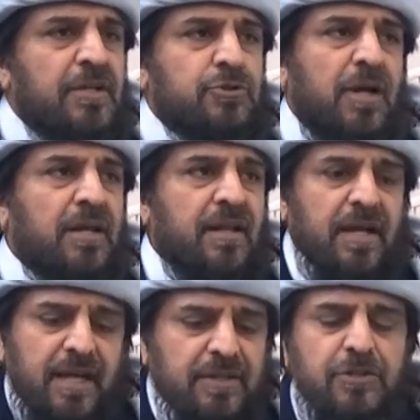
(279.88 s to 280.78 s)
to
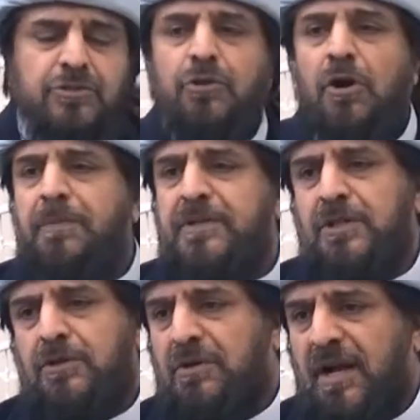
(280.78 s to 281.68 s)
Allah, I used to open
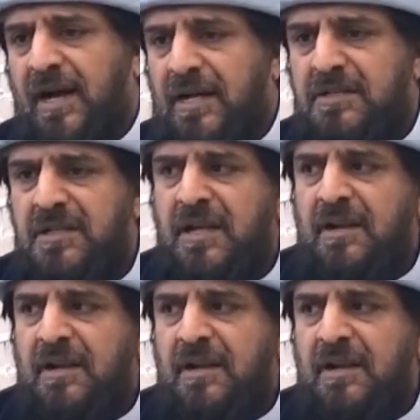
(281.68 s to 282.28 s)
the Quran